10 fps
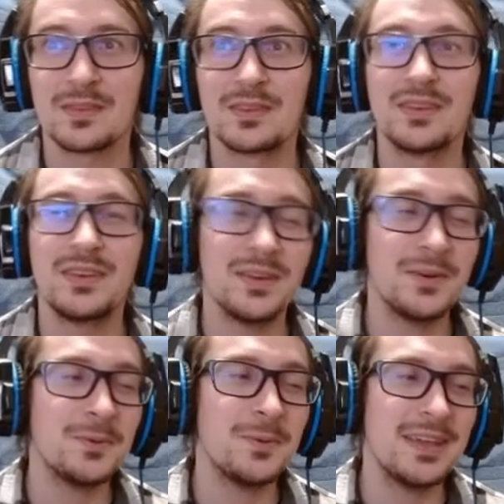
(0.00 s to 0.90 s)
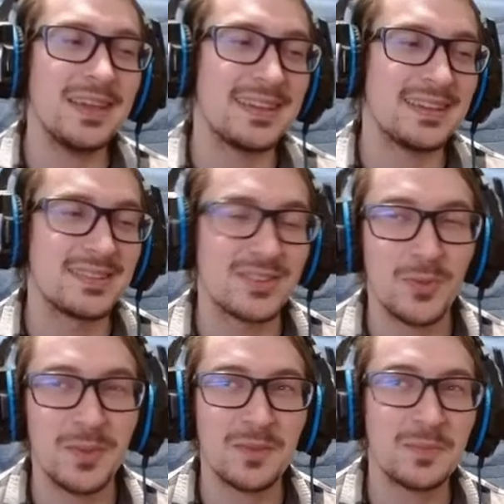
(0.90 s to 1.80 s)
No way! Don't
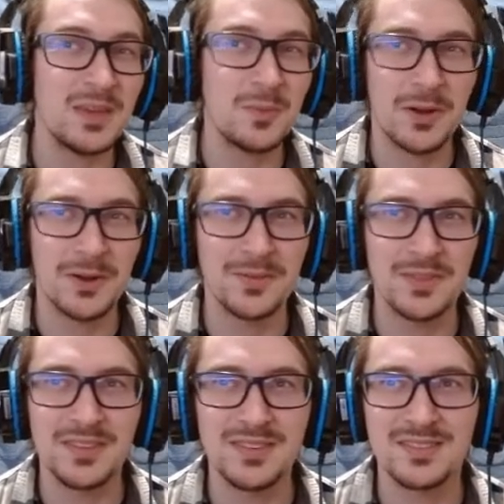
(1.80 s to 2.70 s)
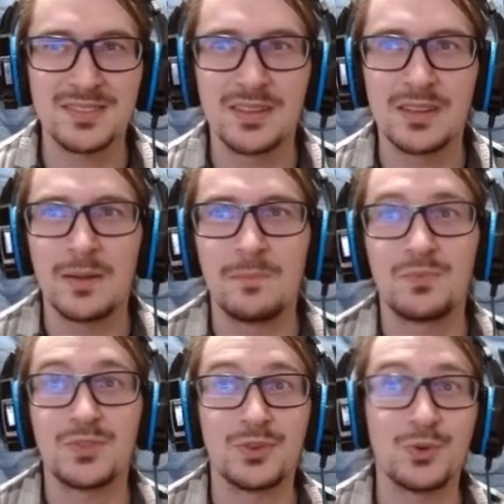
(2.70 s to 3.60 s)
make me a part of this.
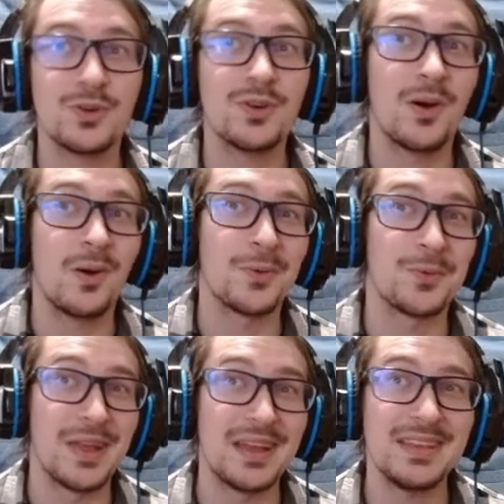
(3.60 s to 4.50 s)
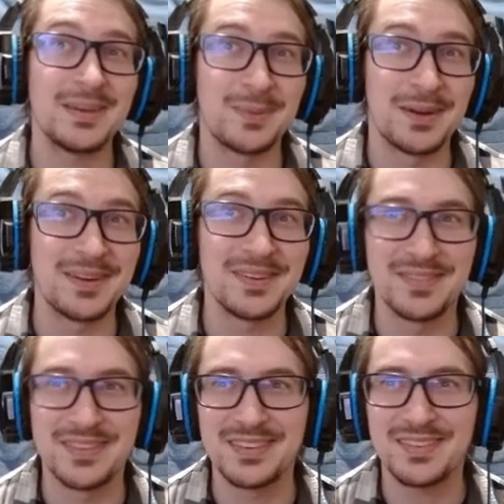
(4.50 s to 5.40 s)
You're already a part of
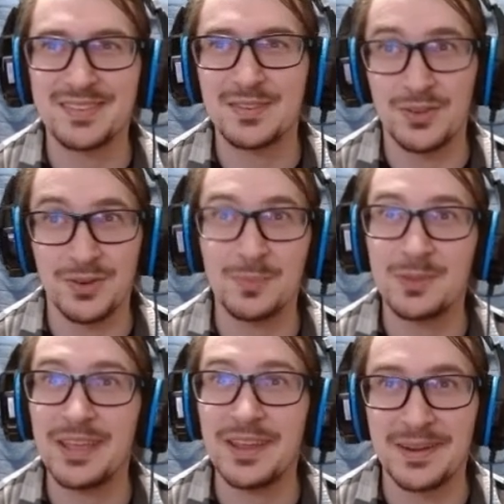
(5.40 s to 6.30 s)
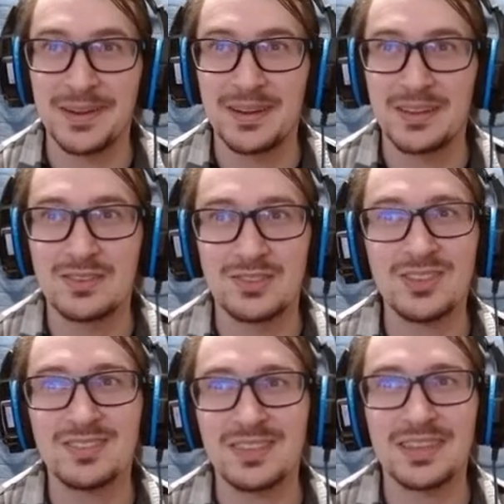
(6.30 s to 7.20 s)
this. You're a player.
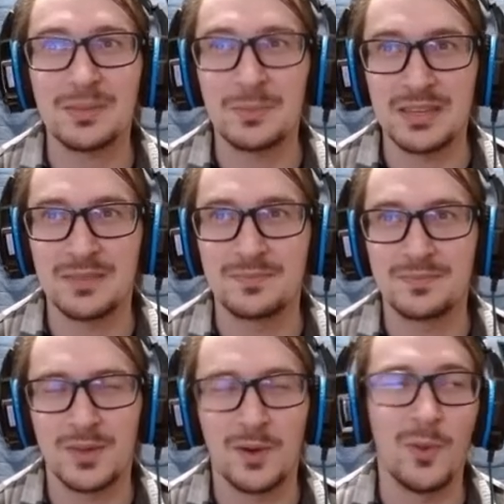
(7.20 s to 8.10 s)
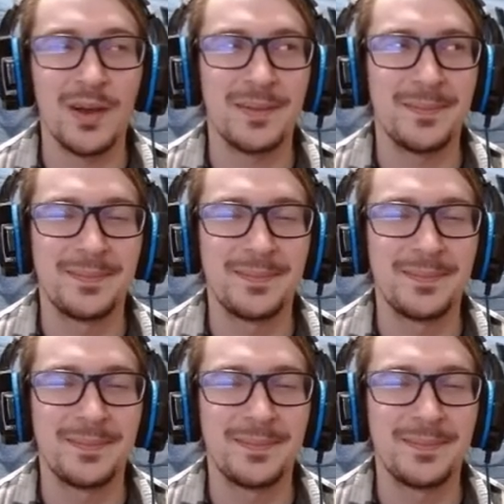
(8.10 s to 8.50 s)
Just like me. A what?